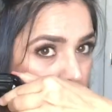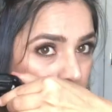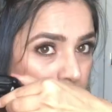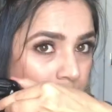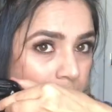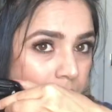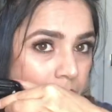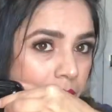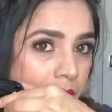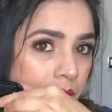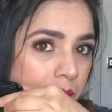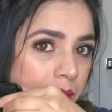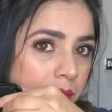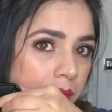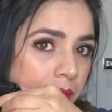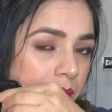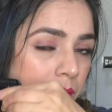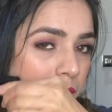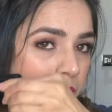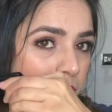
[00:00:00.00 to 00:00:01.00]

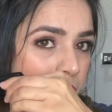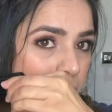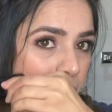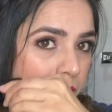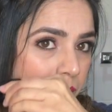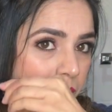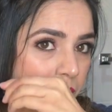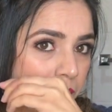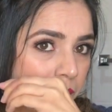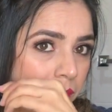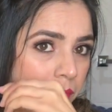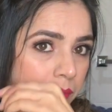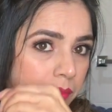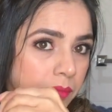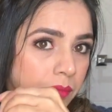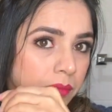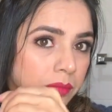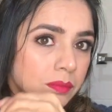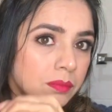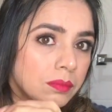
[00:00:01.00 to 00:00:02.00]
So
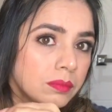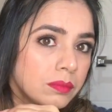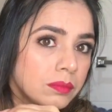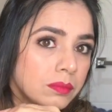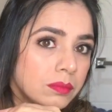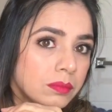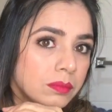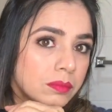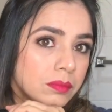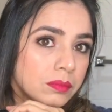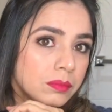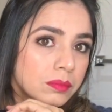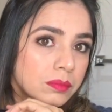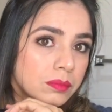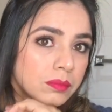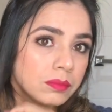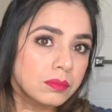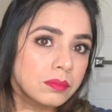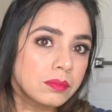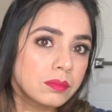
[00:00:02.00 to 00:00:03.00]
doing it like
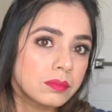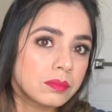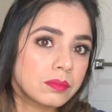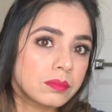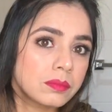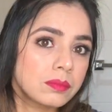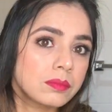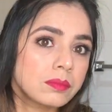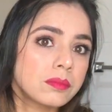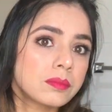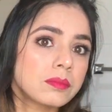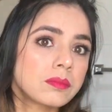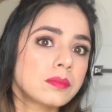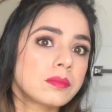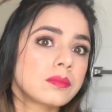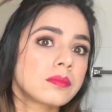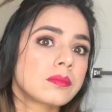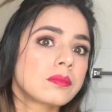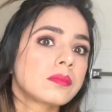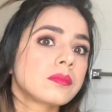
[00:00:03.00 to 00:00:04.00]
that.
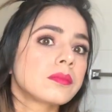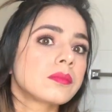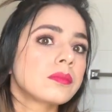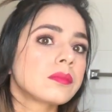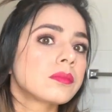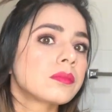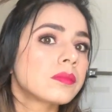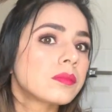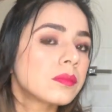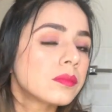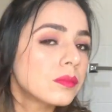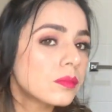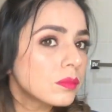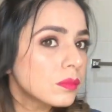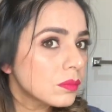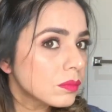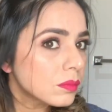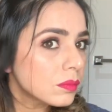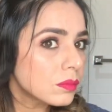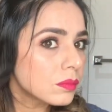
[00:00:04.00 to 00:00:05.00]
Oh,
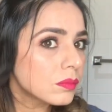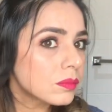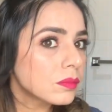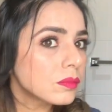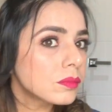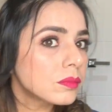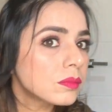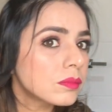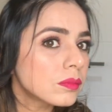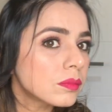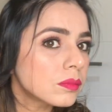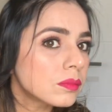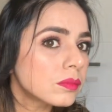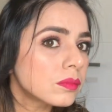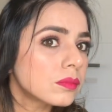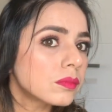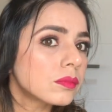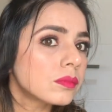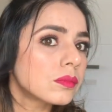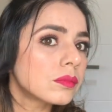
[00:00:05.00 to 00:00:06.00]
so I feel like
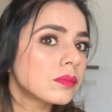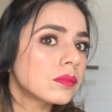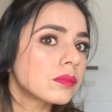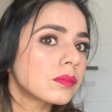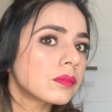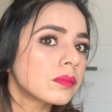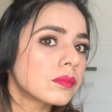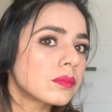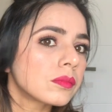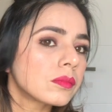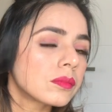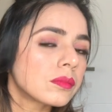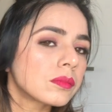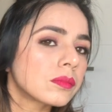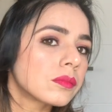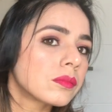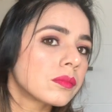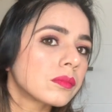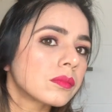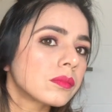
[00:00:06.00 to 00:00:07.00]
the
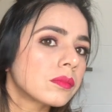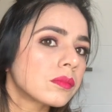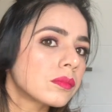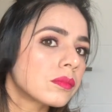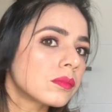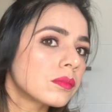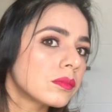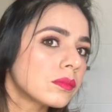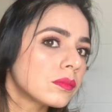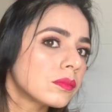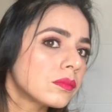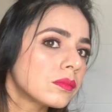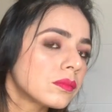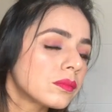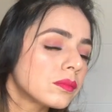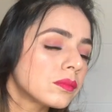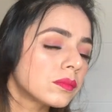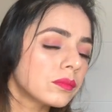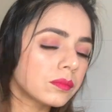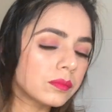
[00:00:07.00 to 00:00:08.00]
bottom here is
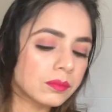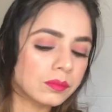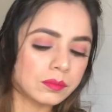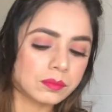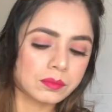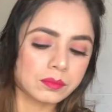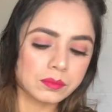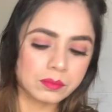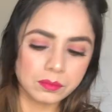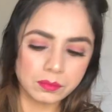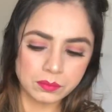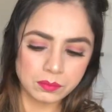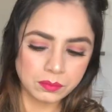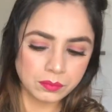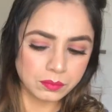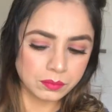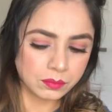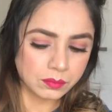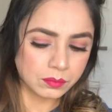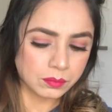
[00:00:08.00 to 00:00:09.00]
straight, so I'm just going
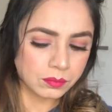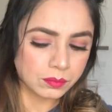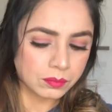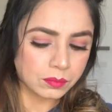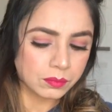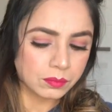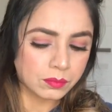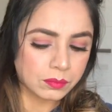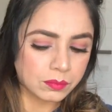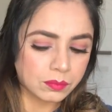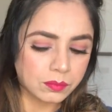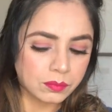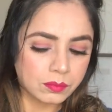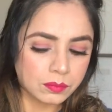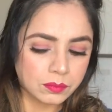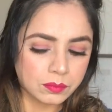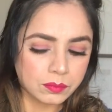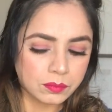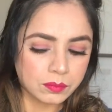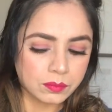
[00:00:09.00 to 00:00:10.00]
to do it again.
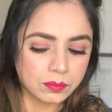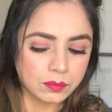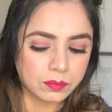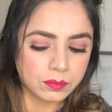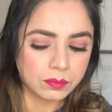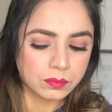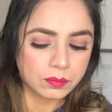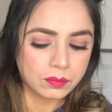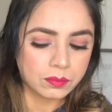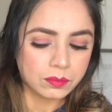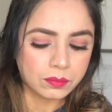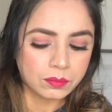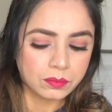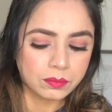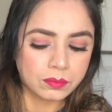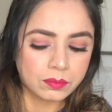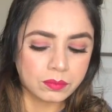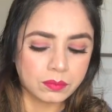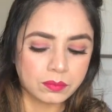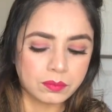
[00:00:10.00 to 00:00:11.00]
The
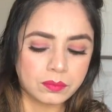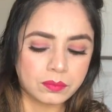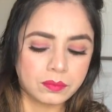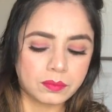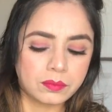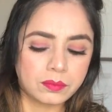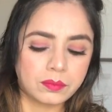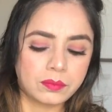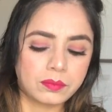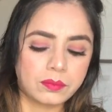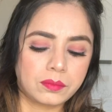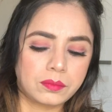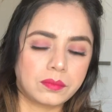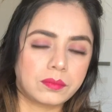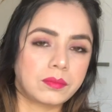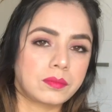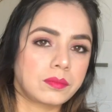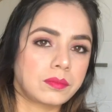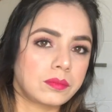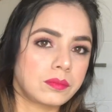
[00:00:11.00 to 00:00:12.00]
bottom,
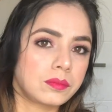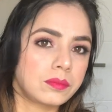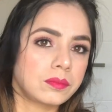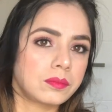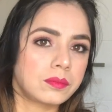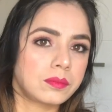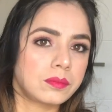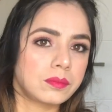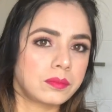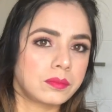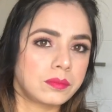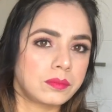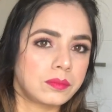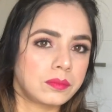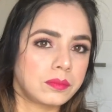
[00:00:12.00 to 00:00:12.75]
just like that,